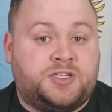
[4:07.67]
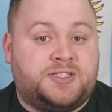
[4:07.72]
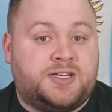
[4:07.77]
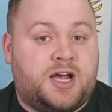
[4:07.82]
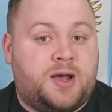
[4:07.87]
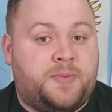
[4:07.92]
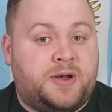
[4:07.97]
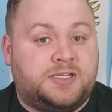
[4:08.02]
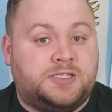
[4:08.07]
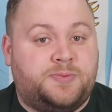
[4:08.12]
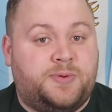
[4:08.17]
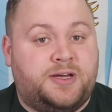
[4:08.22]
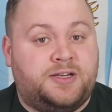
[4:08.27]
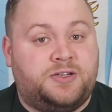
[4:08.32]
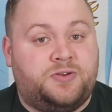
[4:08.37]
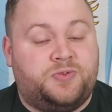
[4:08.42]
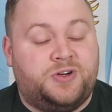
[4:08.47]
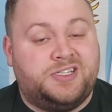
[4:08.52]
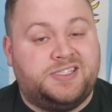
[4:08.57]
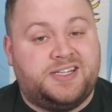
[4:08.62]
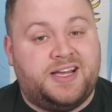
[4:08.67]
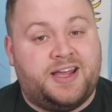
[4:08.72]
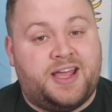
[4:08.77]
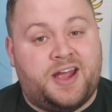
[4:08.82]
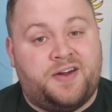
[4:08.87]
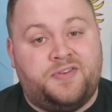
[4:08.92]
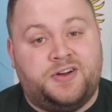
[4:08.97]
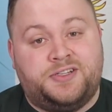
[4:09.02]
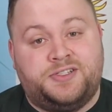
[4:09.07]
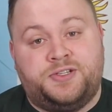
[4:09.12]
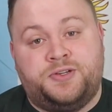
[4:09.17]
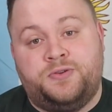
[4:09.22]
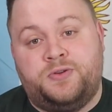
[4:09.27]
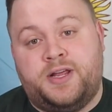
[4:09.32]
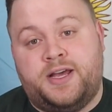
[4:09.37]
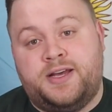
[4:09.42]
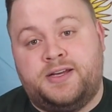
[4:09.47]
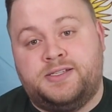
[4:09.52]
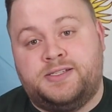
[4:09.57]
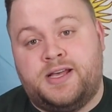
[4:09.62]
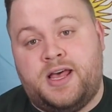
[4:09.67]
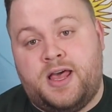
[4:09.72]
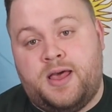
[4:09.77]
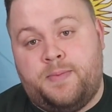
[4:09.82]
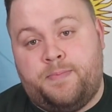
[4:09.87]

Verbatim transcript: time I spend to restake every two days